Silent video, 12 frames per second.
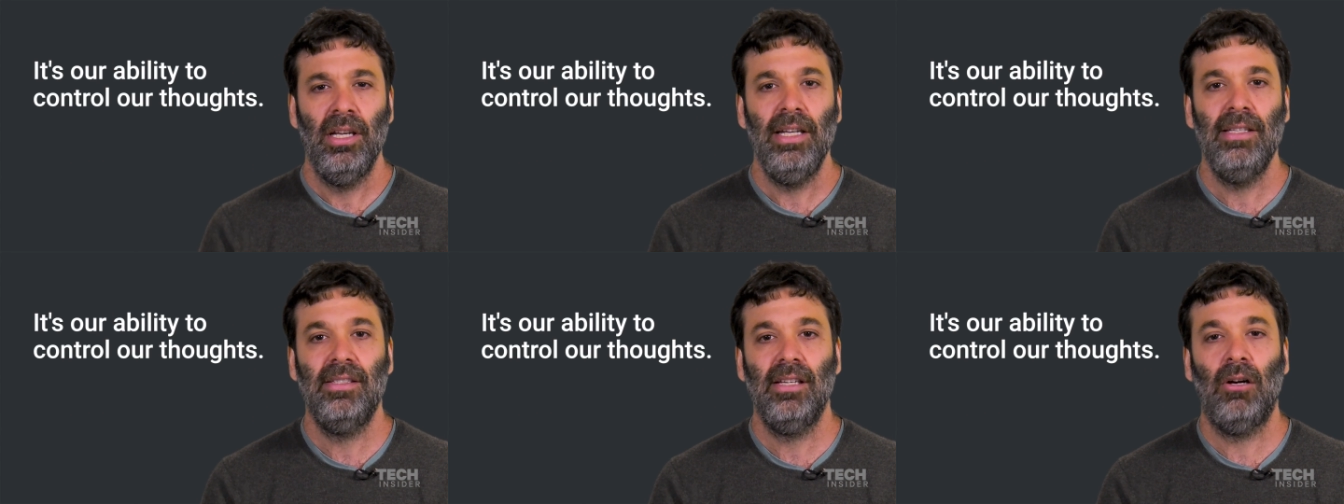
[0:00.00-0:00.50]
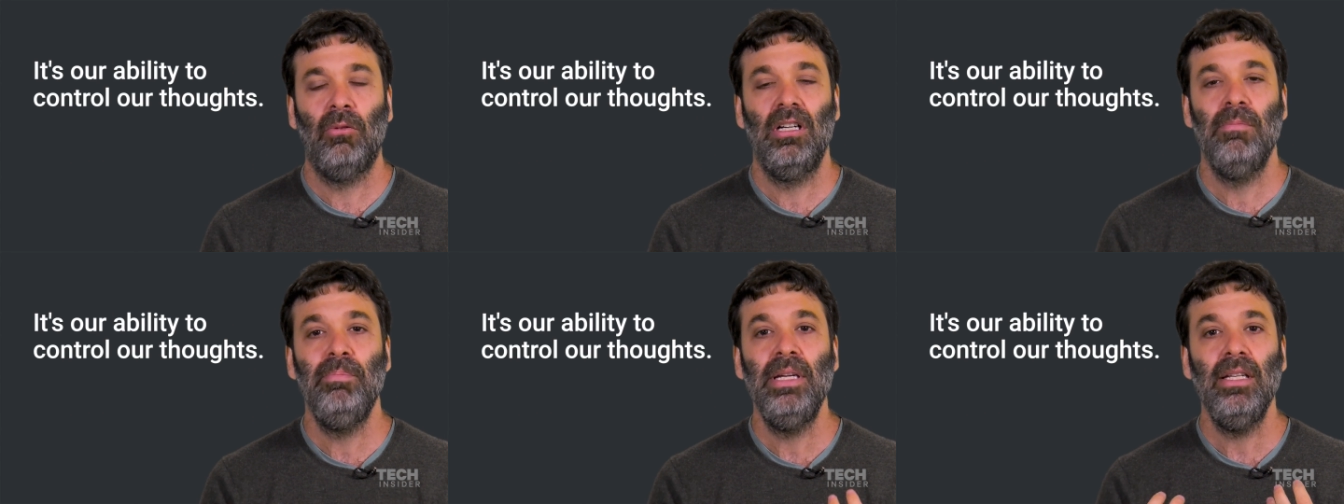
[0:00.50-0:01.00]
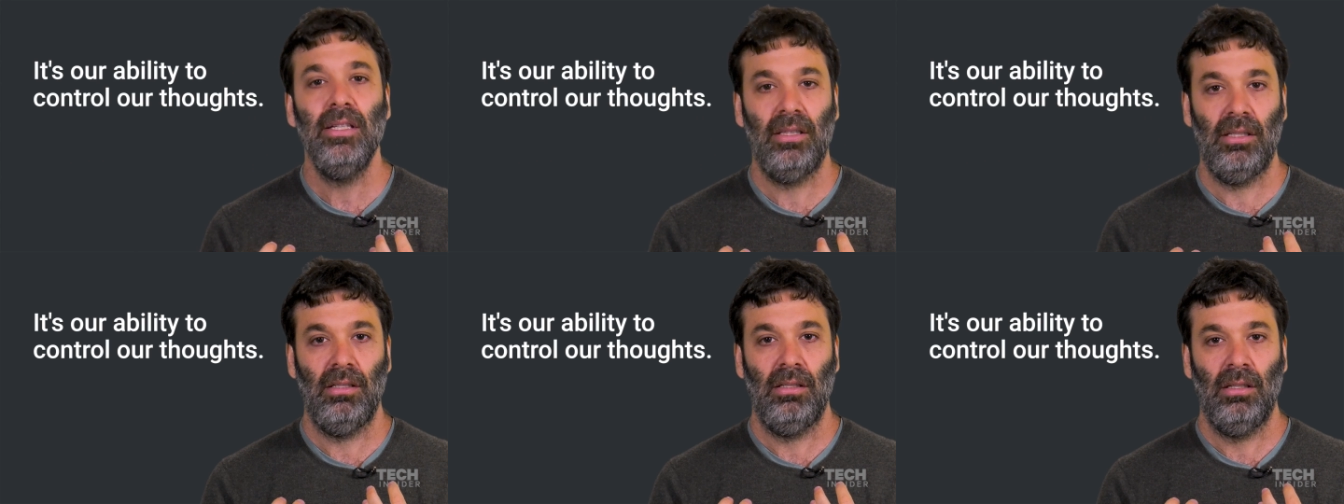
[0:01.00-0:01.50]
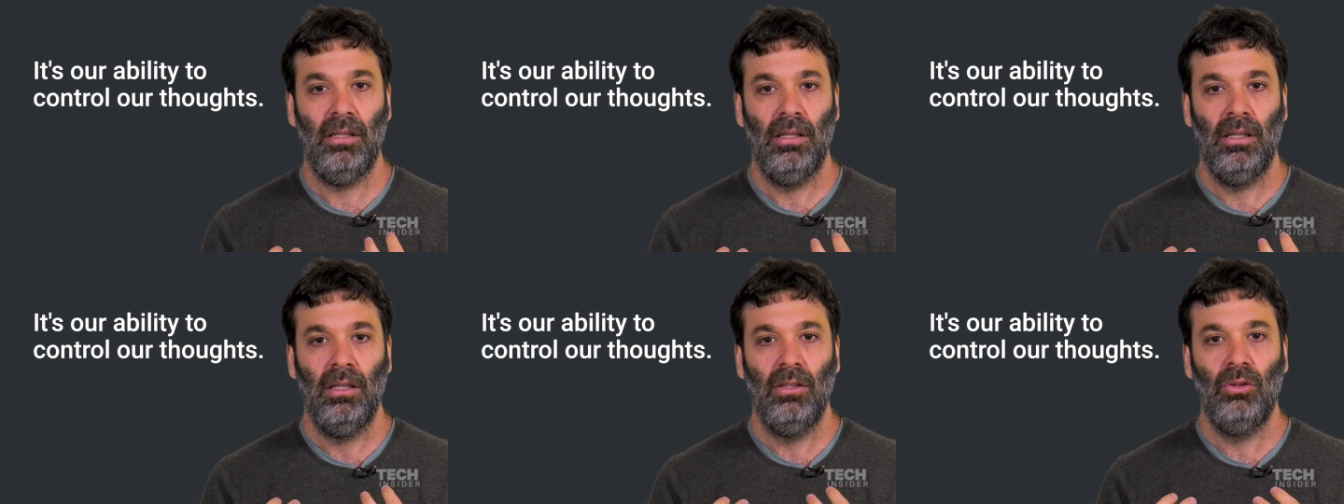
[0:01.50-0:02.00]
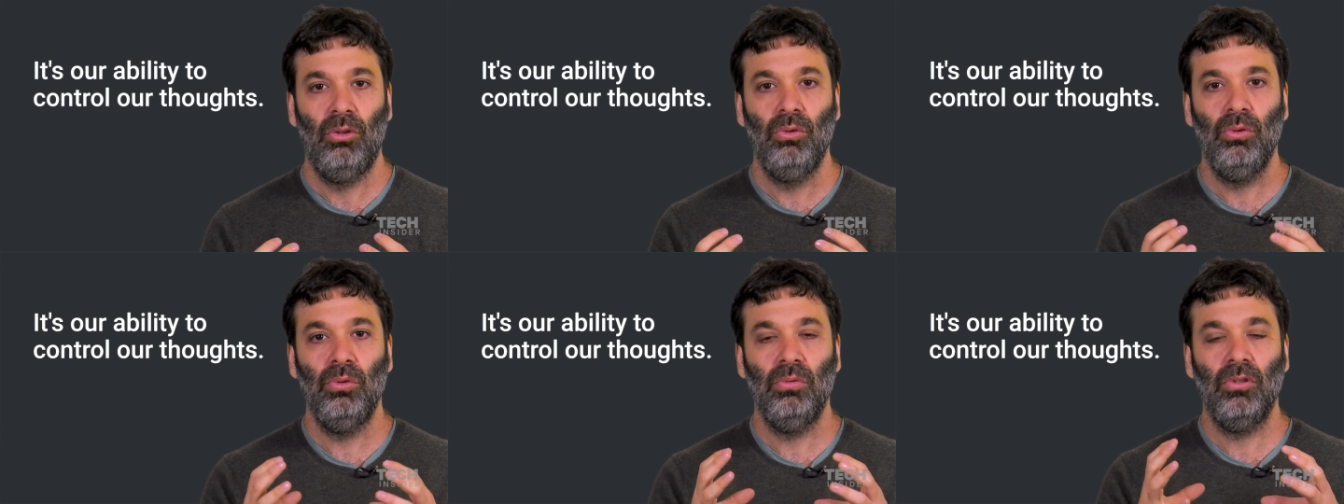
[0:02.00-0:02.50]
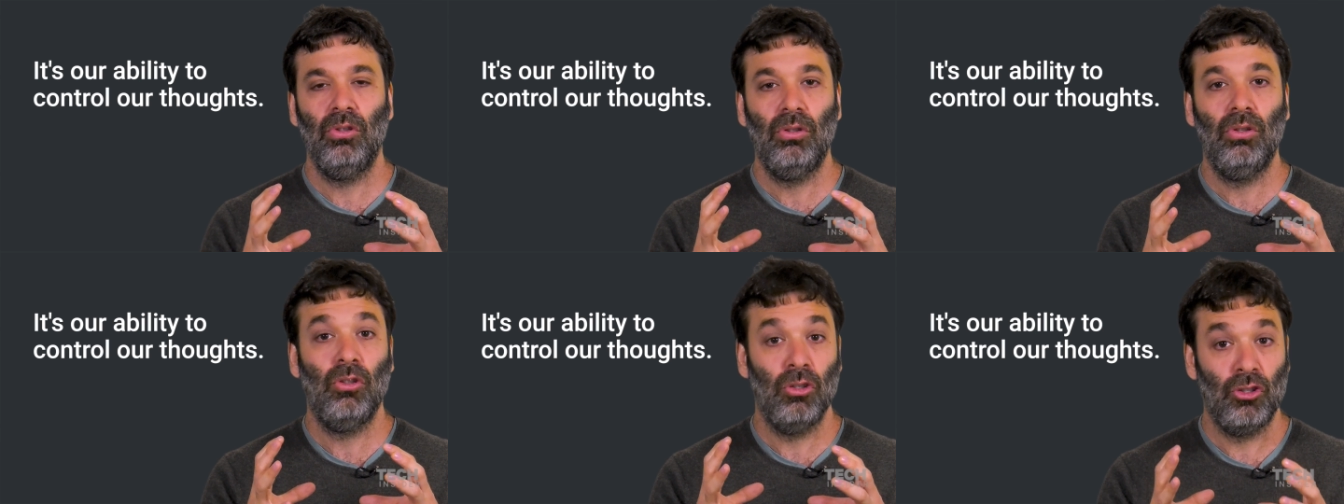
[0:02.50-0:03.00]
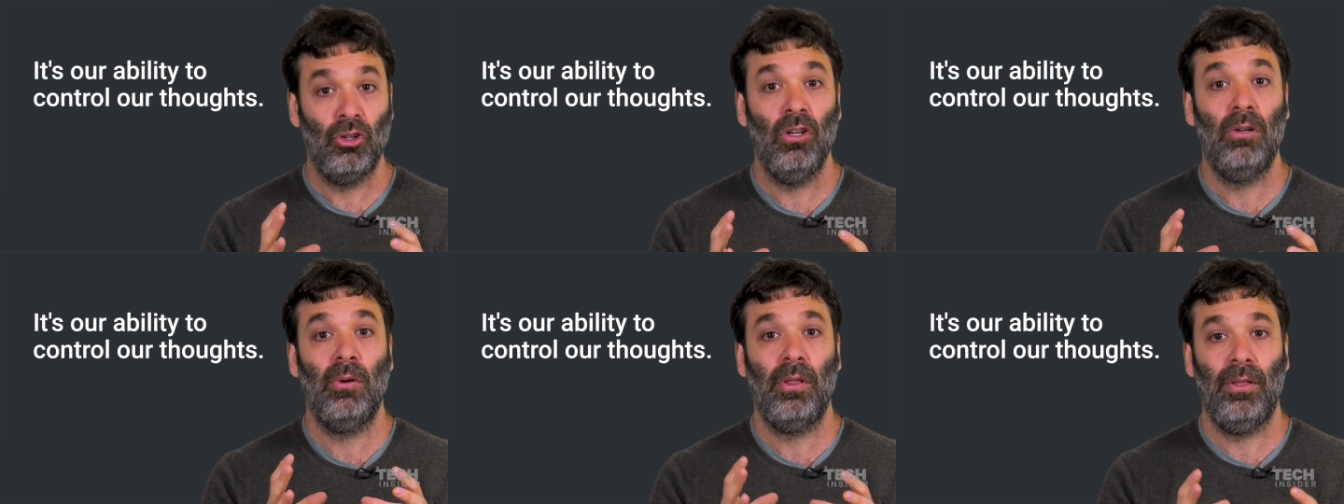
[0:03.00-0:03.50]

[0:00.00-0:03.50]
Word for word: It's our ability to control our